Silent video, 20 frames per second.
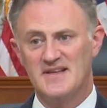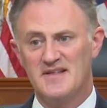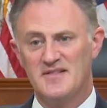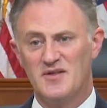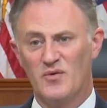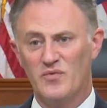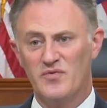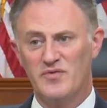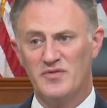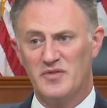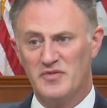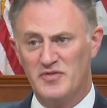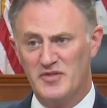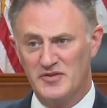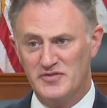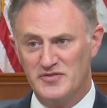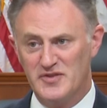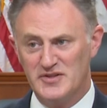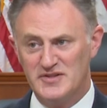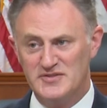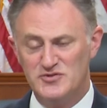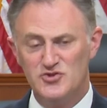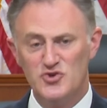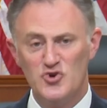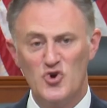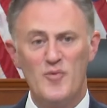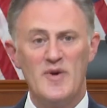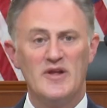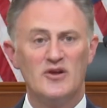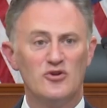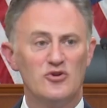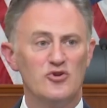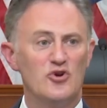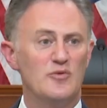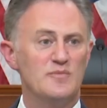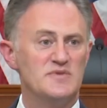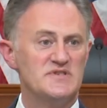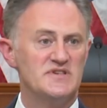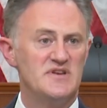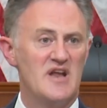The doom and
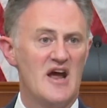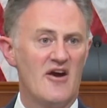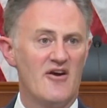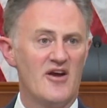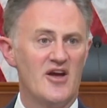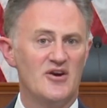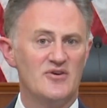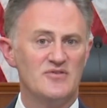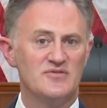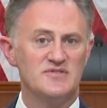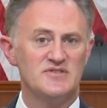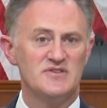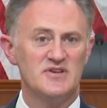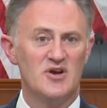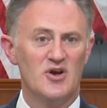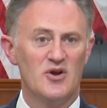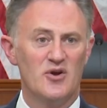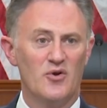gloom scenarios